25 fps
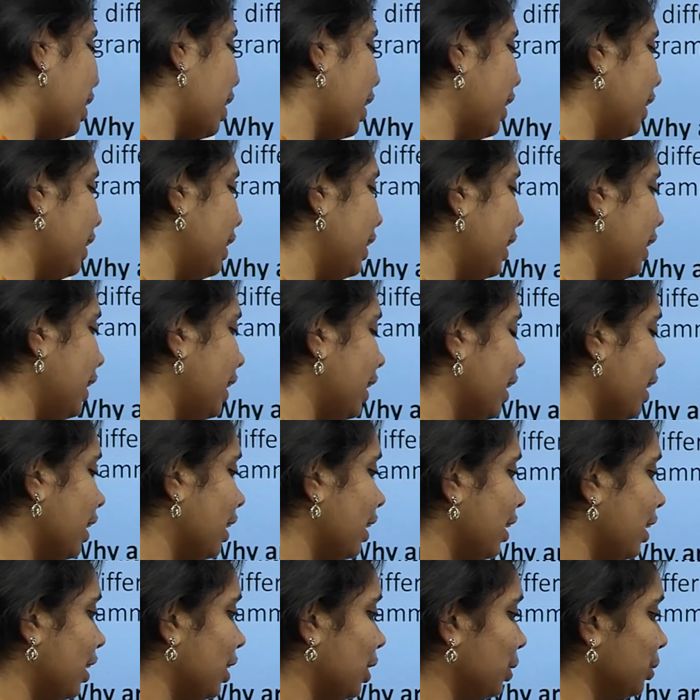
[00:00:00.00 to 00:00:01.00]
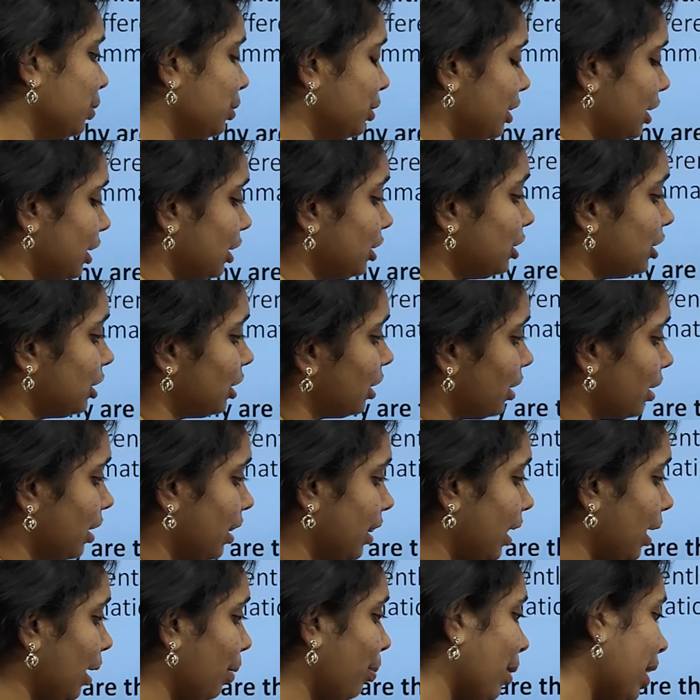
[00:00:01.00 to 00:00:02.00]
daily usage.
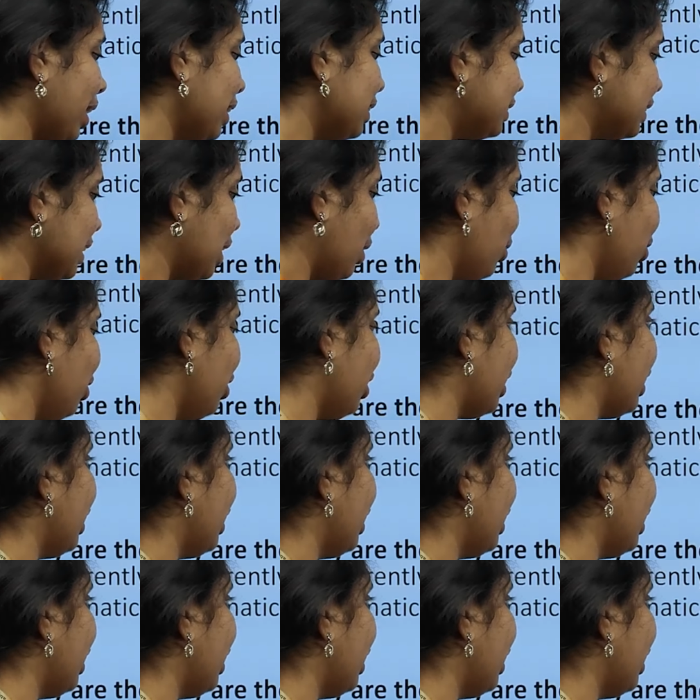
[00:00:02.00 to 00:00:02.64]
They might sound